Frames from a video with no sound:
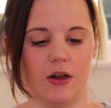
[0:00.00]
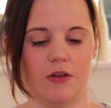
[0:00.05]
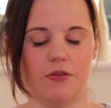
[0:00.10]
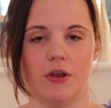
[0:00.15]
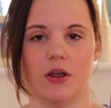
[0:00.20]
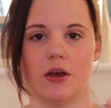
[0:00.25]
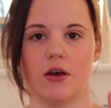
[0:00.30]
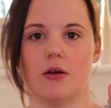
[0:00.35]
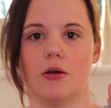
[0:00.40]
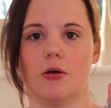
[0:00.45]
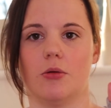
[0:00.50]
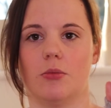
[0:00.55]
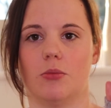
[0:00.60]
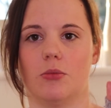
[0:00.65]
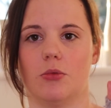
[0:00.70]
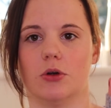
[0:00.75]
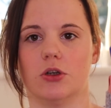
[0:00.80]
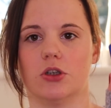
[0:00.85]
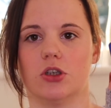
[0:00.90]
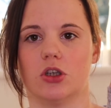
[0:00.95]
Nivea
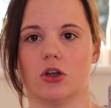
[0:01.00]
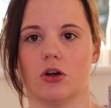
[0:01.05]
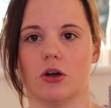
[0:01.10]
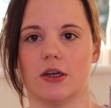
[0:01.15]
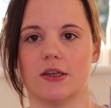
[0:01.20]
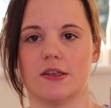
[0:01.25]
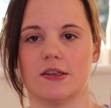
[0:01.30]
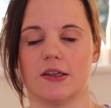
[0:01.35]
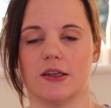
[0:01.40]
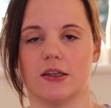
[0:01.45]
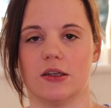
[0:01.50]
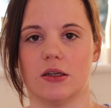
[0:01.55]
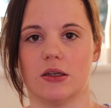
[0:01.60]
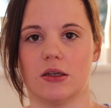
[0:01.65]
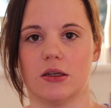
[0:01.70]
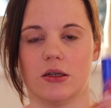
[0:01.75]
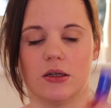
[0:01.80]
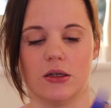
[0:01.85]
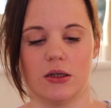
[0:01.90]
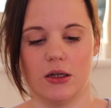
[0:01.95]
moisturising
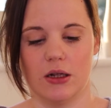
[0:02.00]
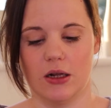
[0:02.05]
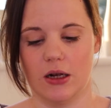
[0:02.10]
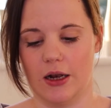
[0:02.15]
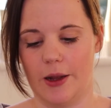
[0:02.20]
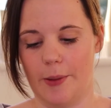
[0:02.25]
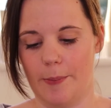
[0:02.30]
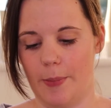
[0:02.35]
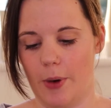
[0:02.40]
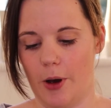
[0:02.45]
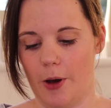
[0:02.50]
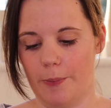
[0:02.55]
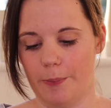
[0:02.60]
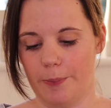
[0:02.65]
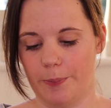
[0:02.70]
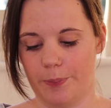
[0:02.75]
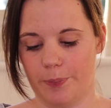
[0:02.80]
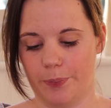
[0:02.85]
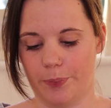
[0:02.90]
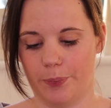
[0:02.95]
lip
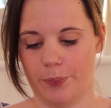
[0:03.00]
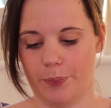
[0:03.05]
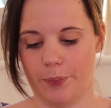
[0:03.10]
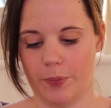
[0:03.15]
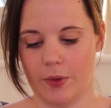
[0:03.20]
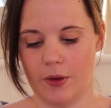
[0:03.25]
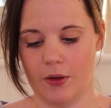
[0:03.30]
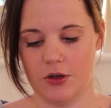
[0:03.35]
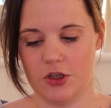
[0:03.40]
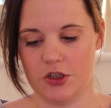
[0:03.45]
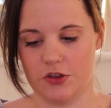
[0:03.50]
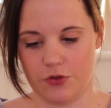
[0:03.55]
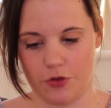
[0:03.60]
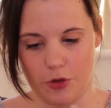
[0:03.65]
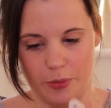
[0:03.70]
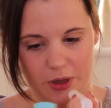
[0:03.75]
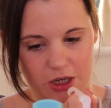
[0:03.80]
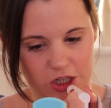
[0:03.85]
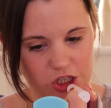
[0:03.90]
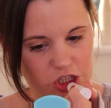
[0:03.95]
balm, just for
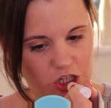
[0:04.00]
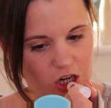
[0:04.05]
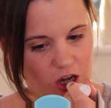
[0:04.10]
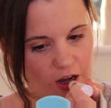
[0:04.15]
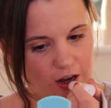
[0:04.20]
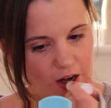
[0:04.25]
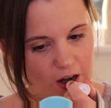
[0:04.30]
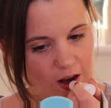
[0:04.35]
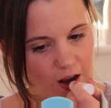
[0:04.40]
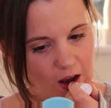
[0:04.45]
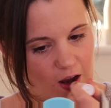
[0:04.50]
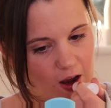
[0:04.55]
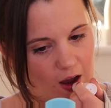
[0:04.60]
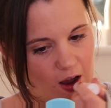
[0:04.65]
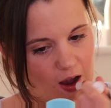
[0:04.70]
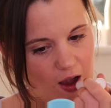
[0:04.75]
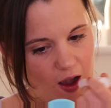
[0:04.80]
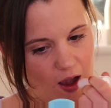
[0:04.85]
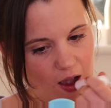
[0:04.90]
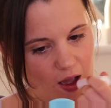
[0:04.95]
a bit of shine,
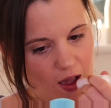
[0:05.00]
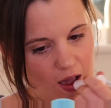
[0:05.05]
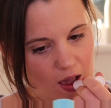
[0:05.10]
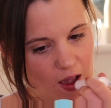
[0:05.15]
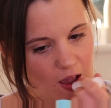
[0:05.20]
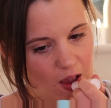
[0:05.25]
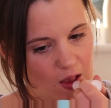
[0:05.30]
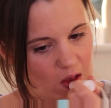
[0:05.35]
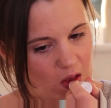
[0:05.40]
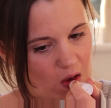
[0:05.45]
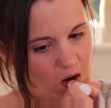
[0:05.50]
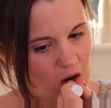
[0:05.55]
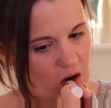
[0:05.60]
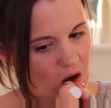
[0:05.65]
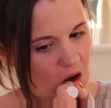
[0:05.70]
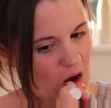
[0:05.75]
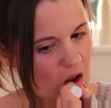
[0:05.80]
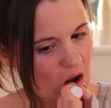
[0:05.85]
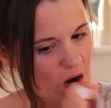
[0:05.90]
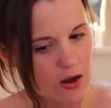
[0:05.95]
so I
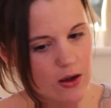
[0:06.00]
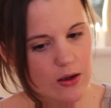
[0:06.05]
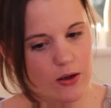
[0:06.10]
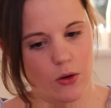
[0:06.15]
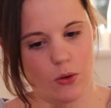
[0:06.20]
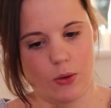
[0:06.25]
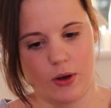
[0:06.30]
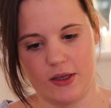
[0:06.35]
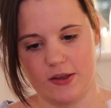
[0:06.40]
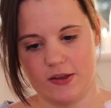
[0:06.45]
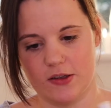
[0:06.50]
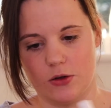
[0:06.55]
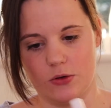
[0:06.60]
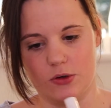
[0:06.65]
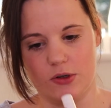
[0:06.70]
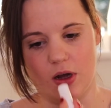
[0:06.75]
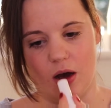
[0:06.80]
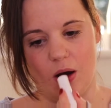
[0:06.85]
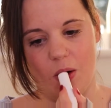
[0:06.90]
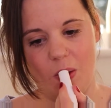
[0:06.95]
don't look quite so
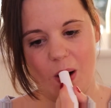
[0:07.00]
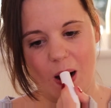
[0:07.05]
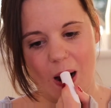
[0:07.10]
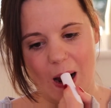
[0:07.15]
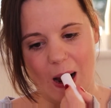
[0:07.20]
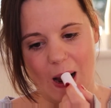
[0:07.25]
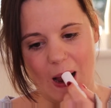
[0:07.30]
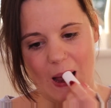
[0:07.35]
dull.